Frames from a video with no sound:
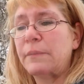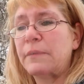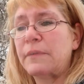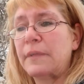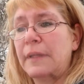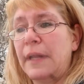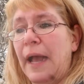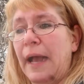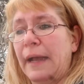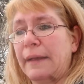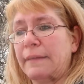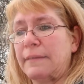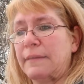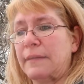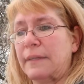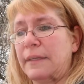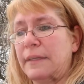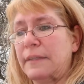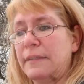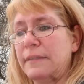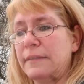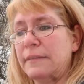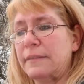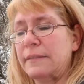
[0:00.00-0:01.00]
was an
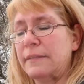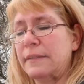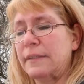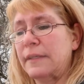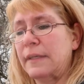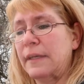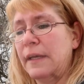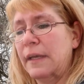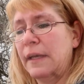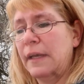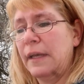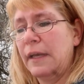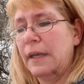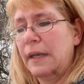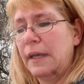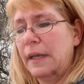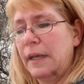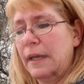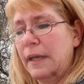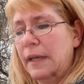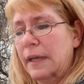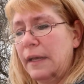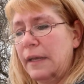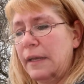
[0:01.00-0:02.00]
accident.
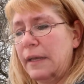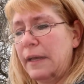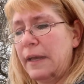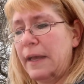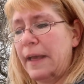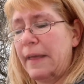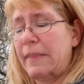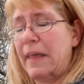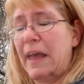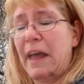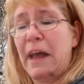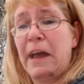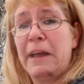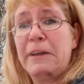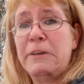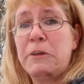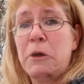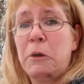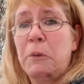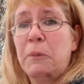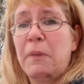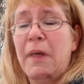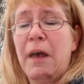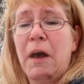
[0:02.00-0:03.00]
And I
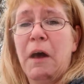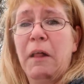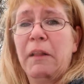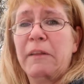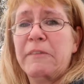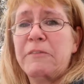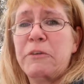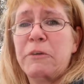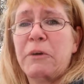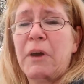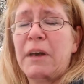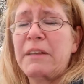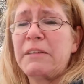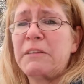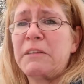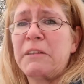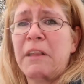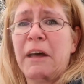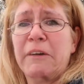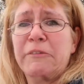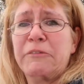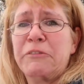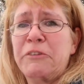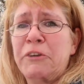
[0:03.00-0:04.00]
know that all of you guys
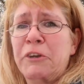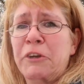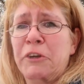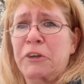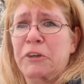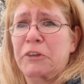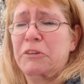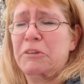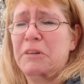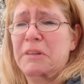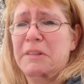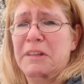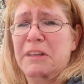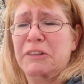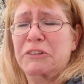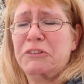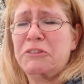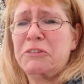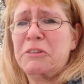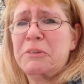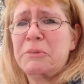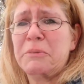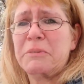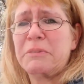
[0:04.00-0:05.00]
loved her and that
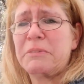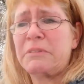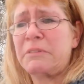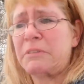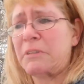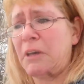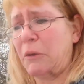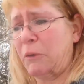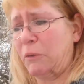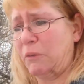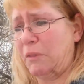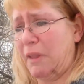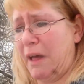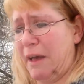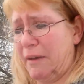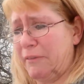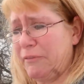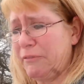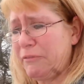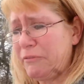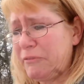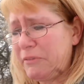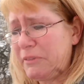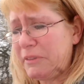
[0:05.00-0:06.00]
she was so
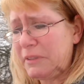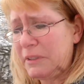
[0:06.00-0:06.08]
loved.